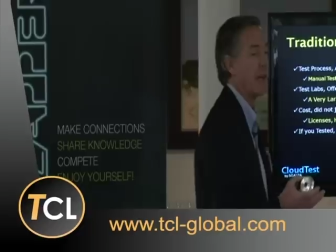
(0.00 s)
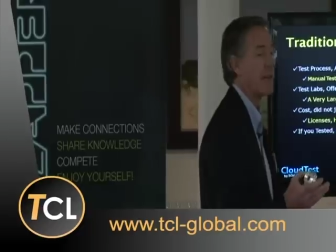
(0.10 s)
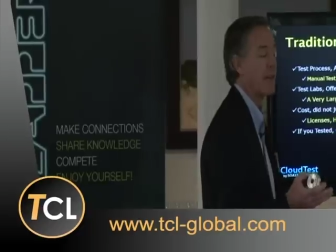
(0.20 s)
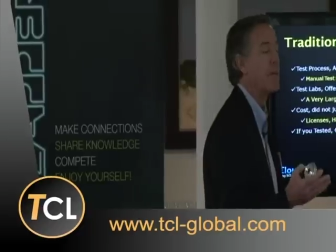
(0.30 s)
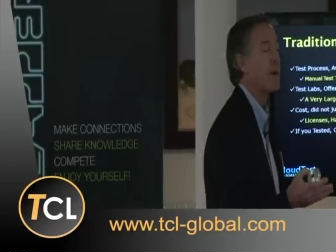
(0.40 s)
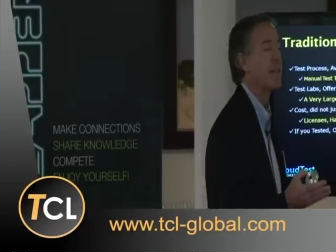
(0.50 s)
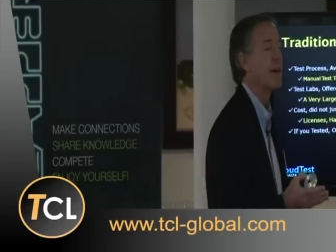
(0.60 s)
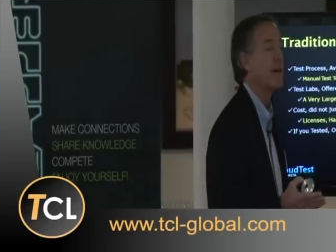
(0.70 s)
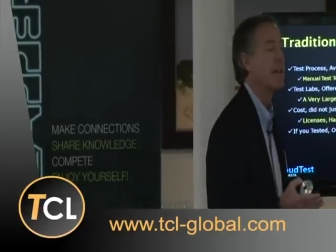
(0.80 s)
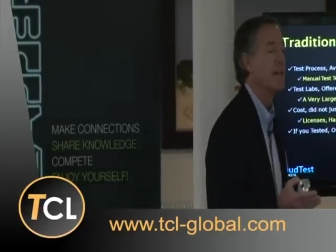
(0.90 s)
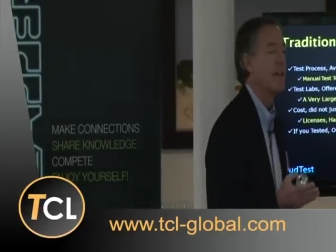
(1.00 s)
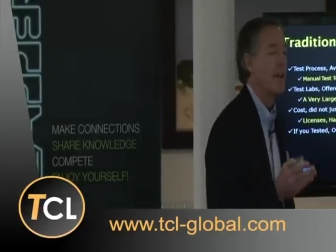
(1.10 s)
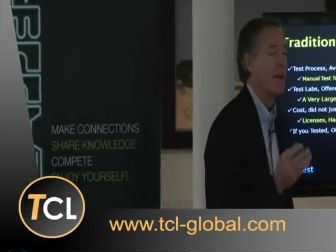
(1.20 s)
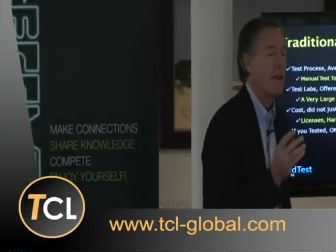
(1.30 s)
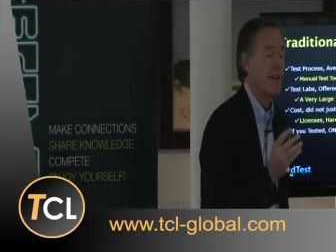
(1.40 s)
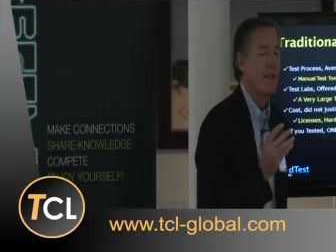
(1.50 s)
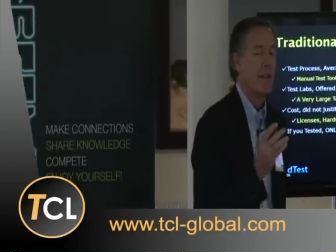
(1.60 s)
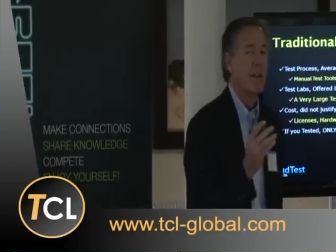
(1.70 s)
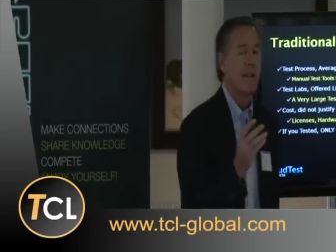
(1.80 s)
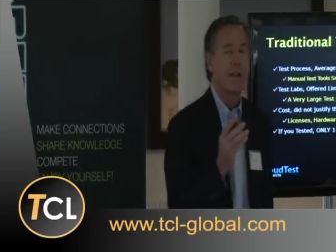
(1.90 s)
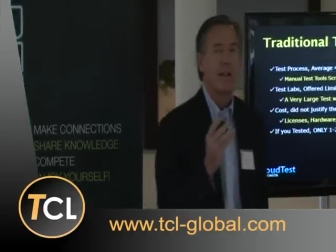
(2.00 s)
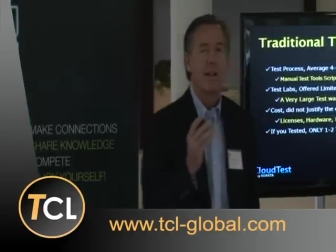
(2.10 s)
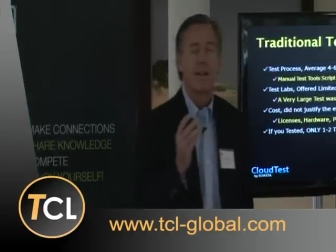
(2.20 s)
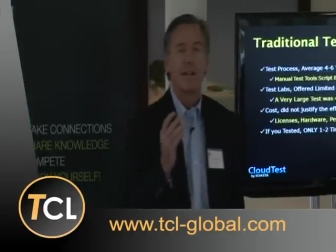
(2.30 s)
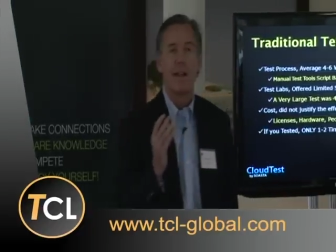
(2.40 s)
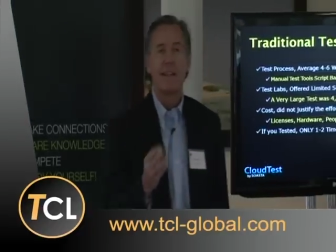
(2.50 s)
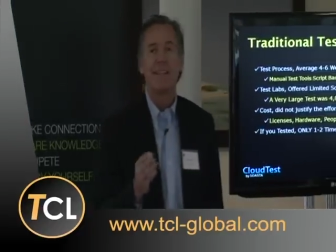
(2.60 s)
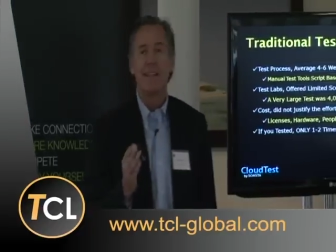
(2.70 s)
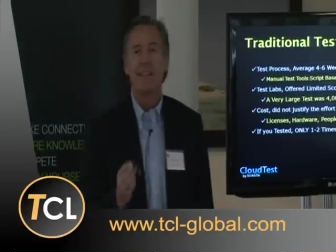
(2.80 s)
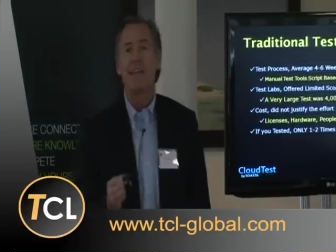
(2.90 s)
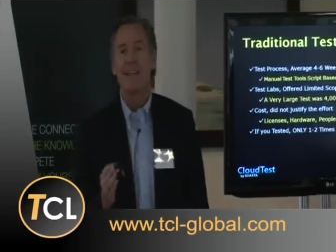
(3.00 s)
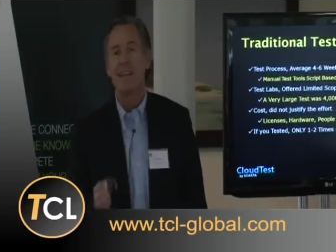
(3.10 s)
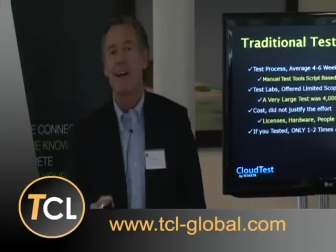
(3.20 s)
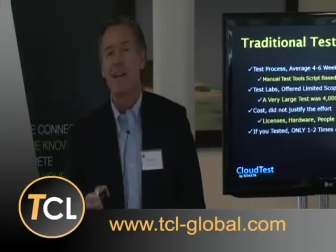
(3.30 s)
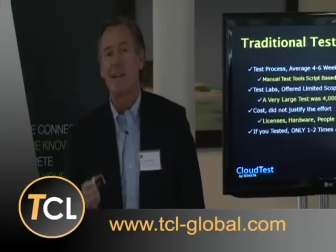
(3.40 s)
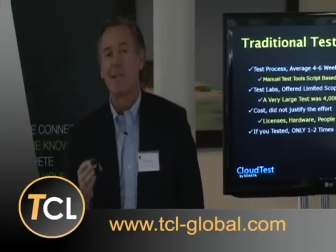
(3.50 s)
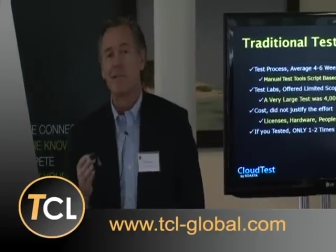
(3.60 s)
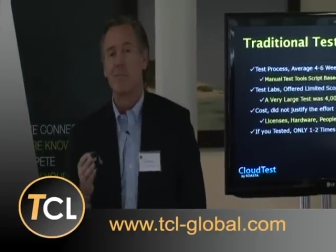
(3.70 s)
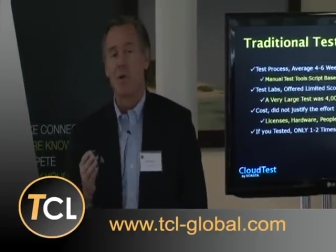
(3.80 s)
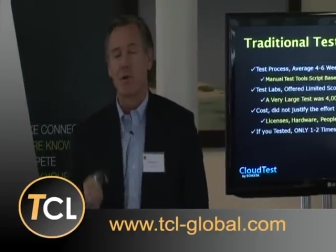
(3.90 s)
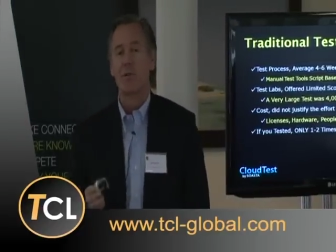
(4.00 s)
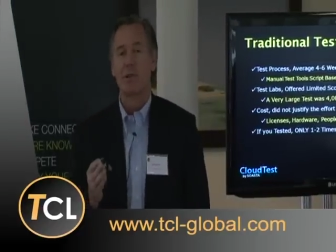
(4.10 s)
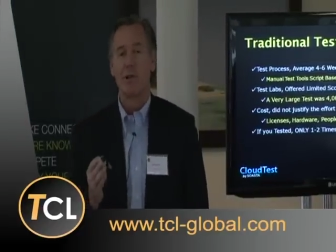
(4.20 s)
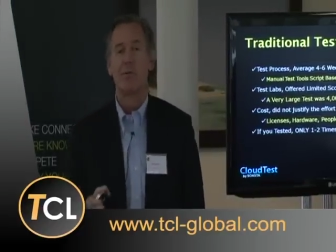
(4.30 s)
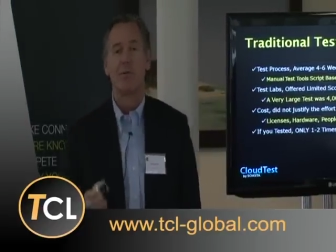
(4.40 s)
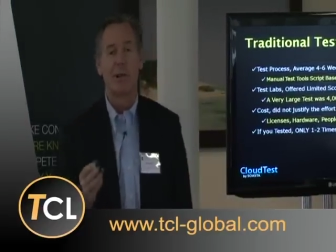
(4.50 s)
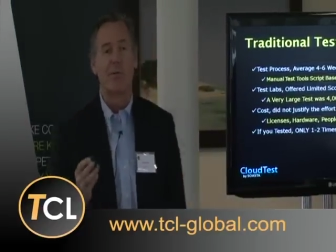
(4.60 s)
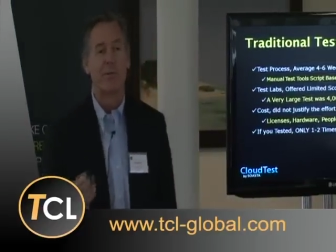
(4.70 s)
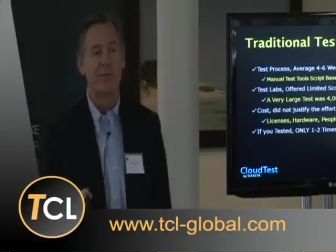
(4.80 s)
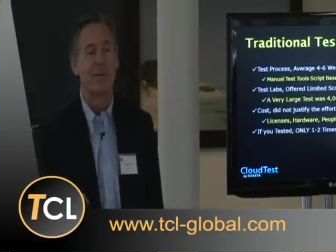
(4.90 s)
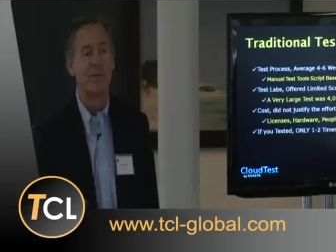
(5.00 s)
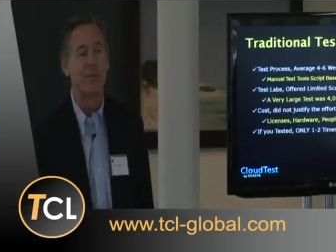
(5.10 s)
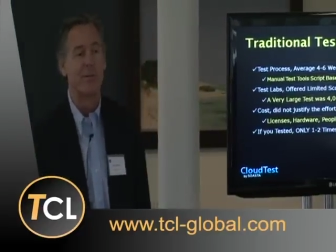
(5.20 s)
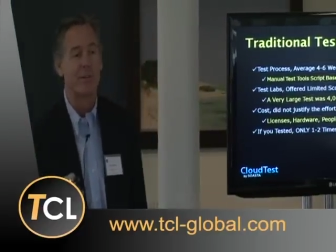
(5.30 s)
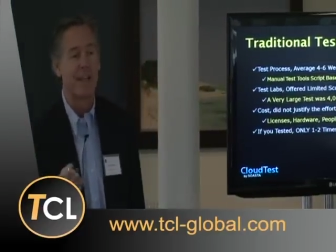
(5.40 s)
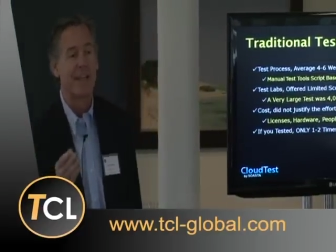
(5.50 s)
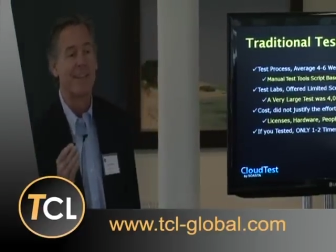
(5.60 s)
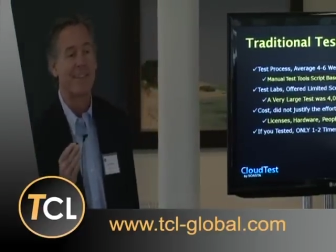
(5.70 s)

and think about that. 1989, Mercury LoadRunner was introduced, and